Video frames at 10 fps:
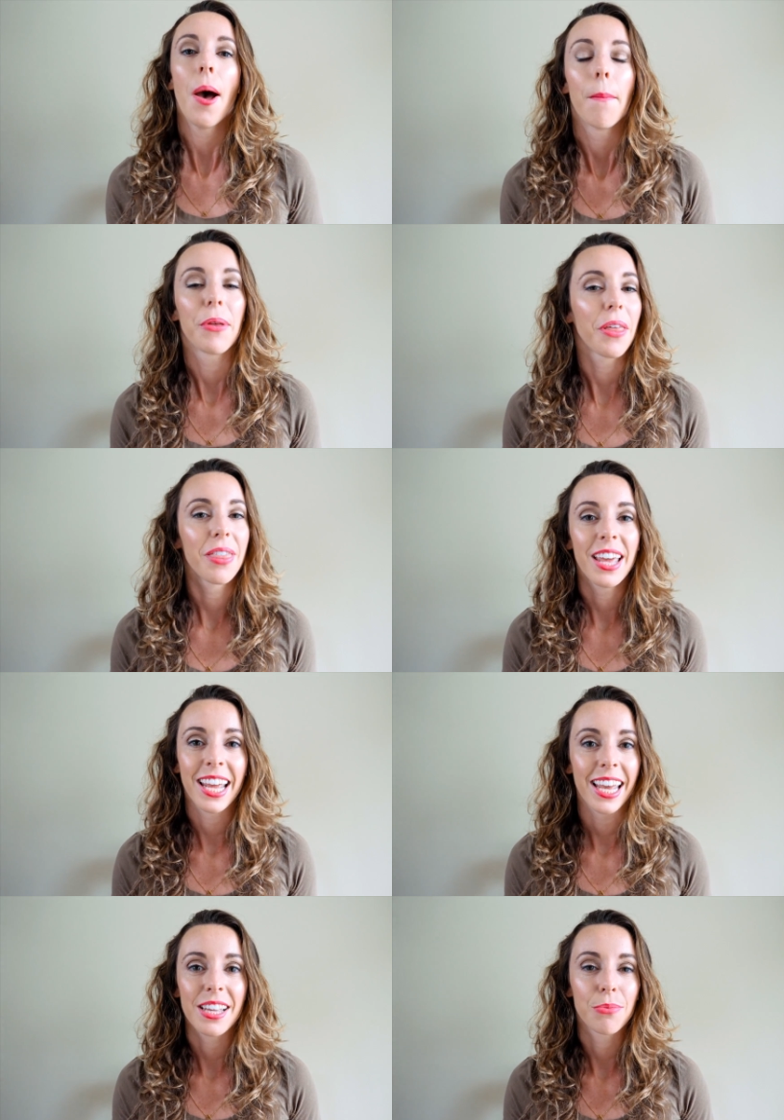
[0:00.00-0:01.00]
But the
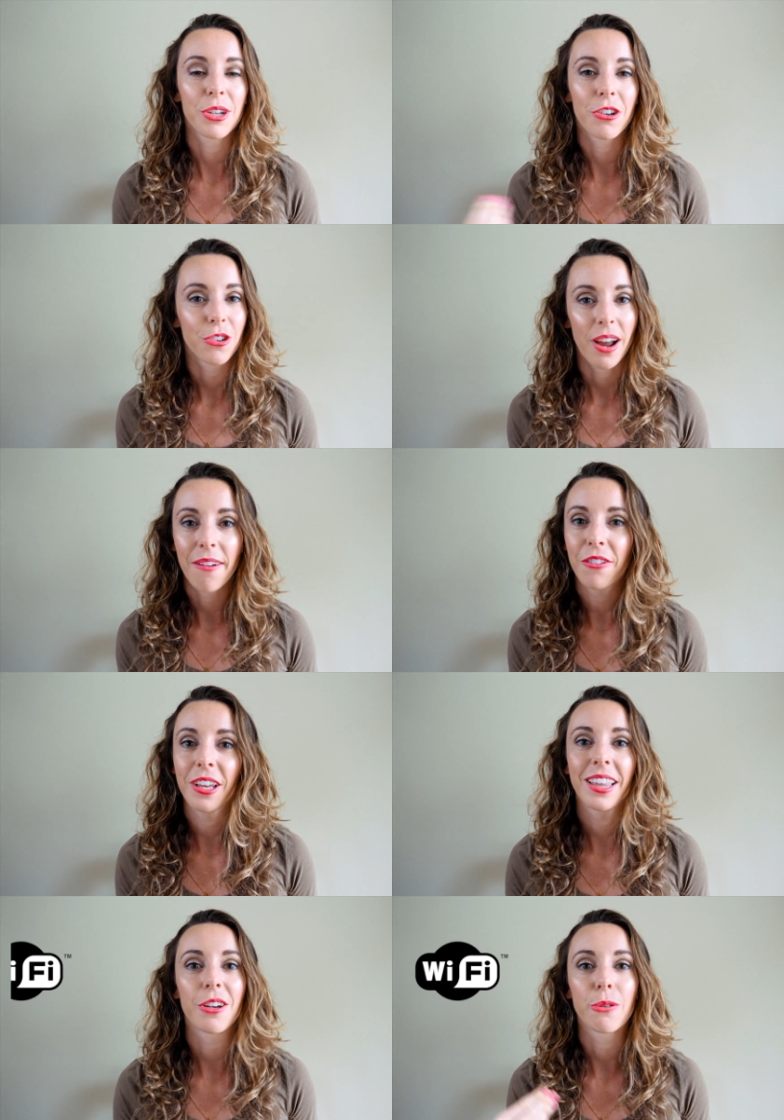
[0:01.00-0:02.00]
thing is, when you're
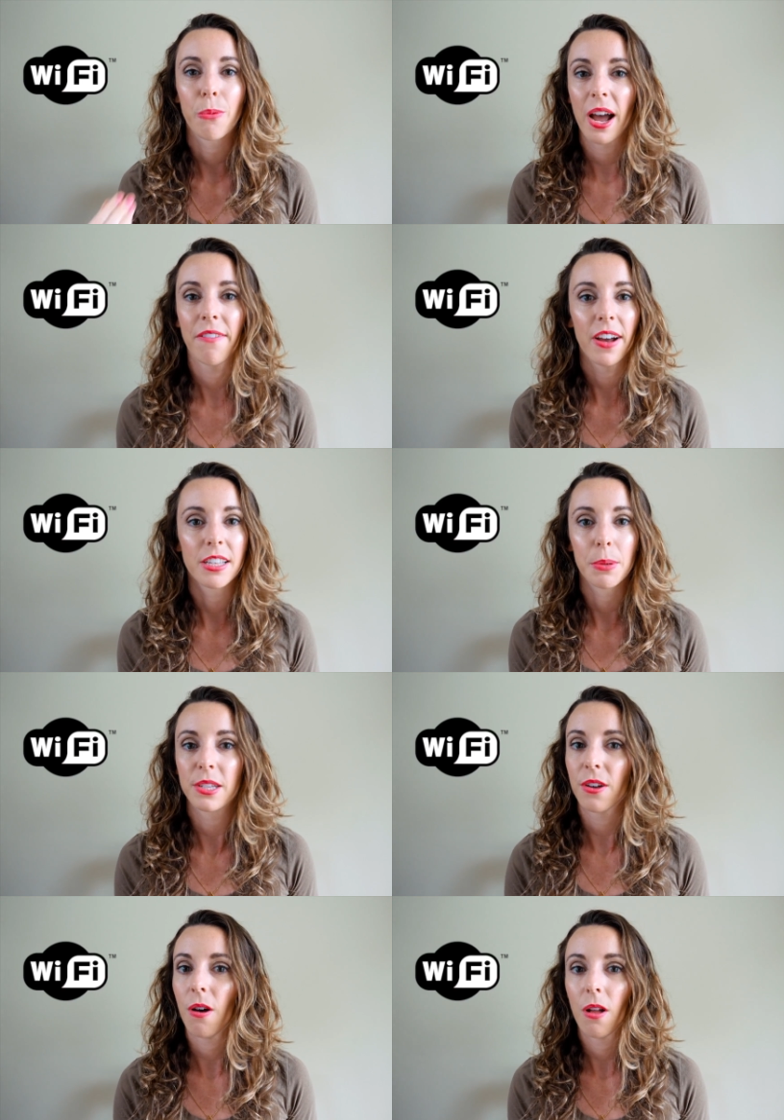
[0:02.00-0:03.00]
traveling, there's Wi-Fi
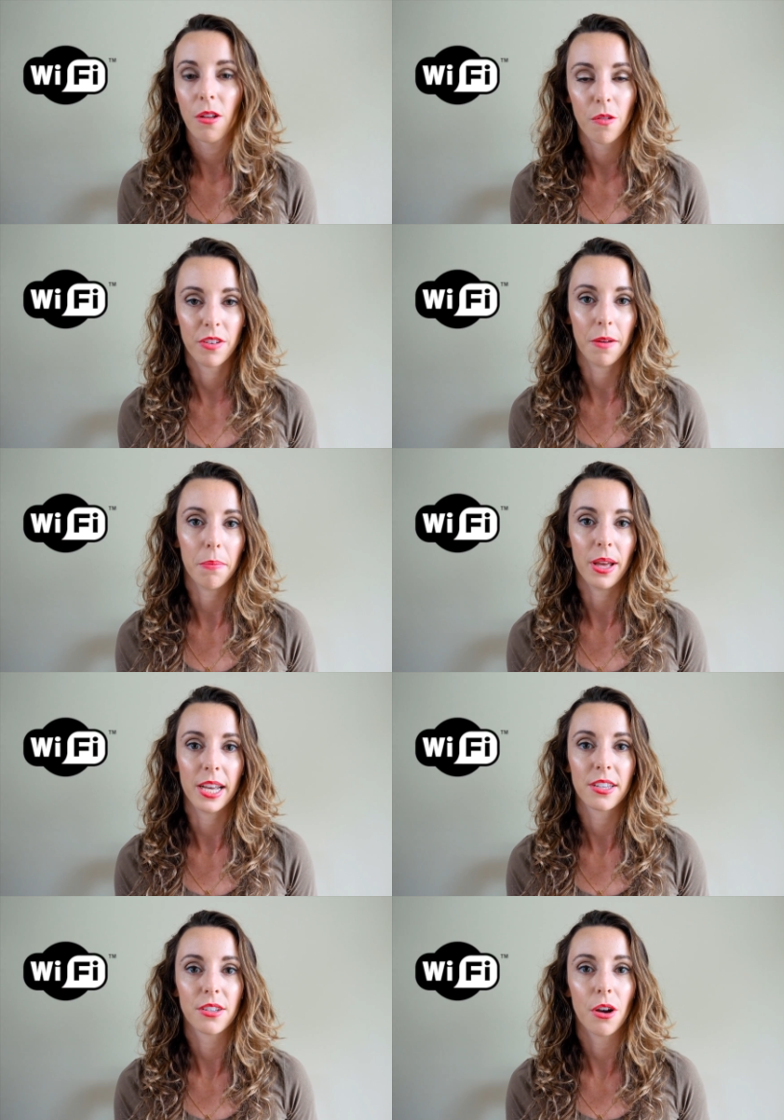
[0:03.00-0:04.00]
spots all over the
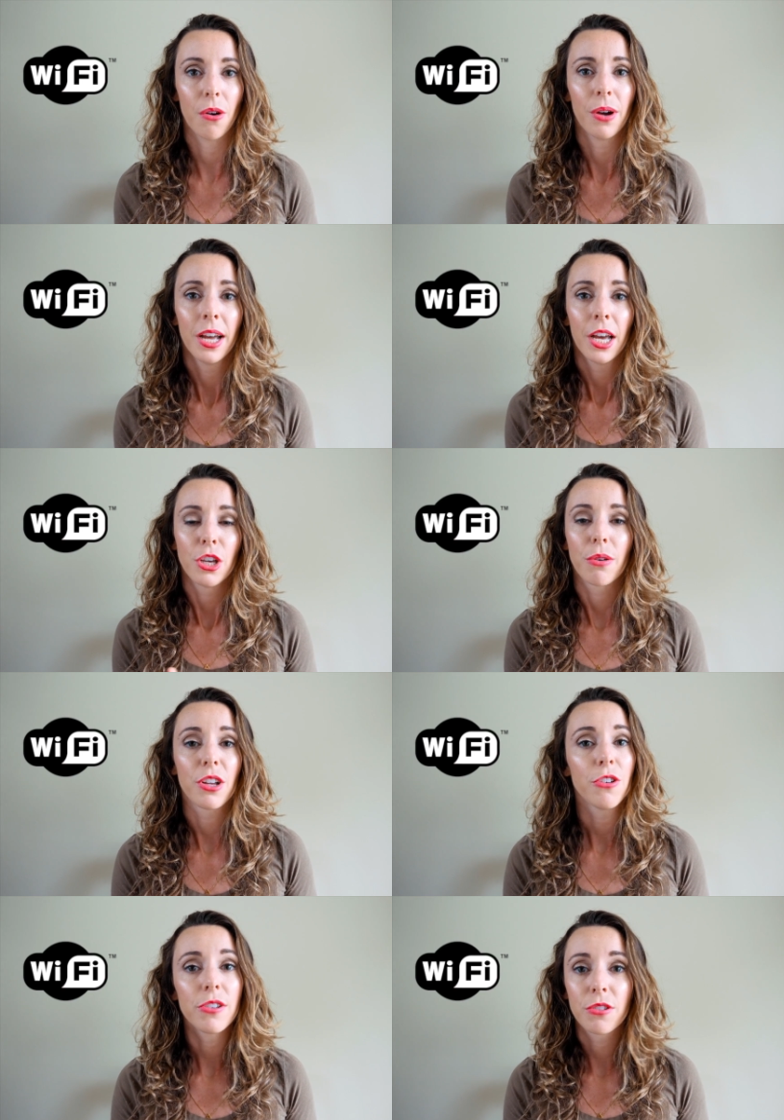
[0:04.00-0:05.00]
place. So you
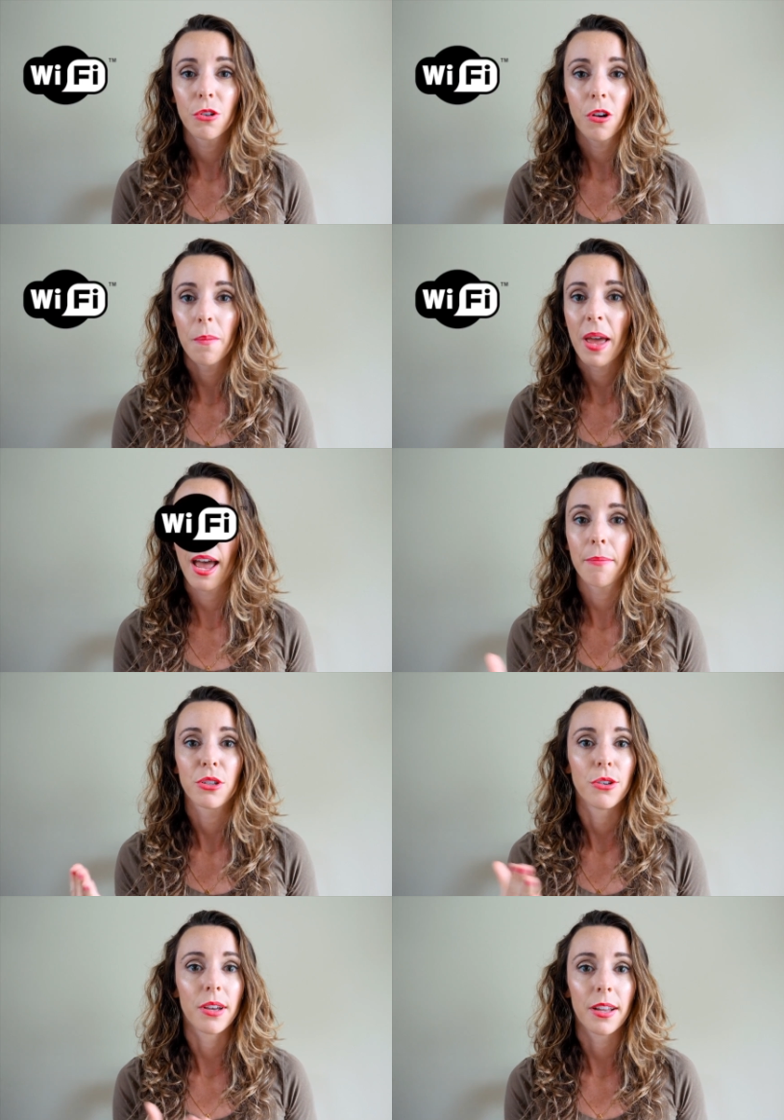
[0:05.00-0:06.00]
can use Google
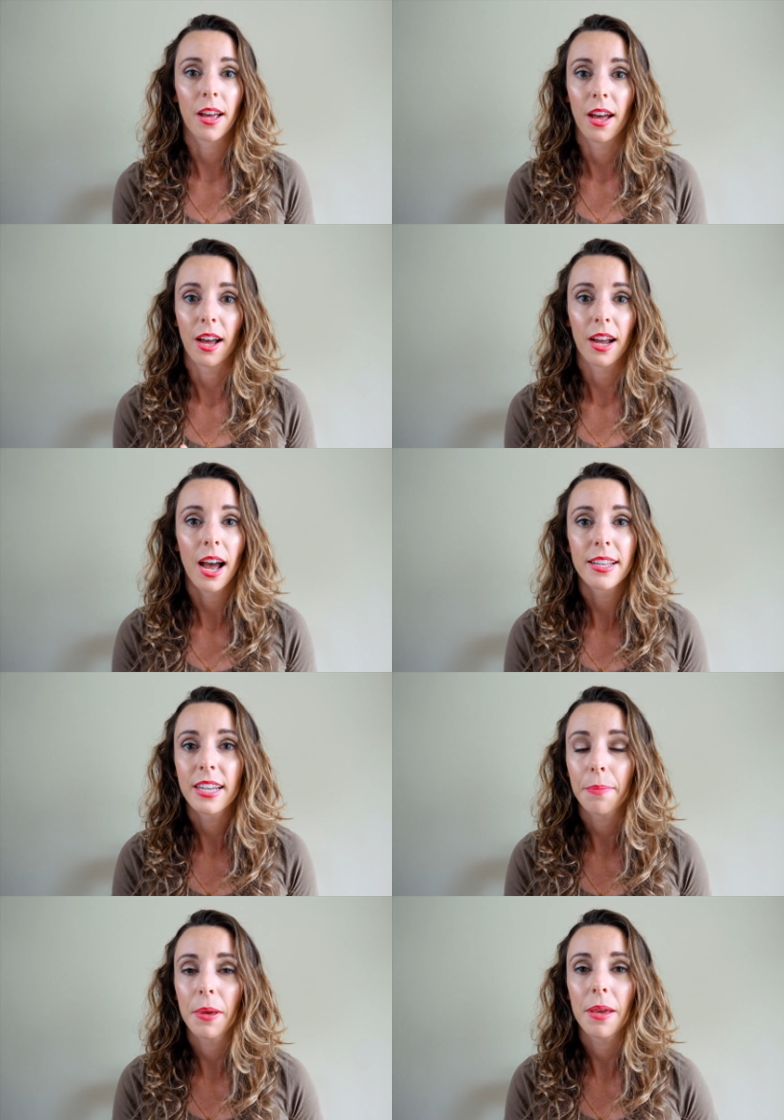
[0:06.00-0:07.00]
Maps, you can uh, contact